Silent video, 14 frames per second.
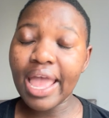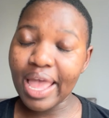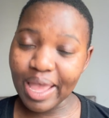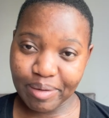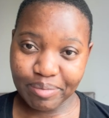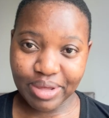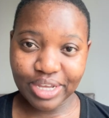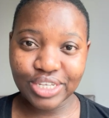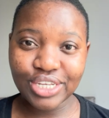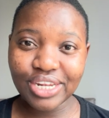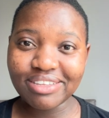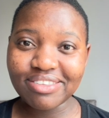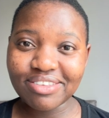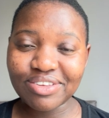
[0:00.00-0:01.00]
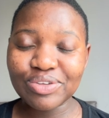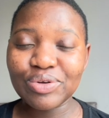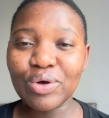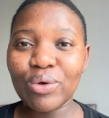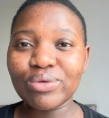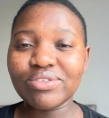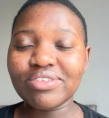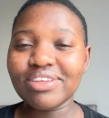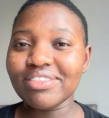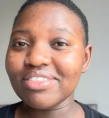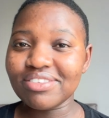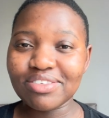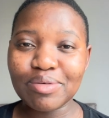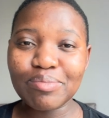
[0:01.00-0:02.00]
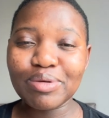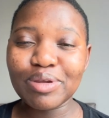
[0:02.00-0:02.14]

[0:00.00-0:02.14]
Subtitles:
am actually still hosting the Sip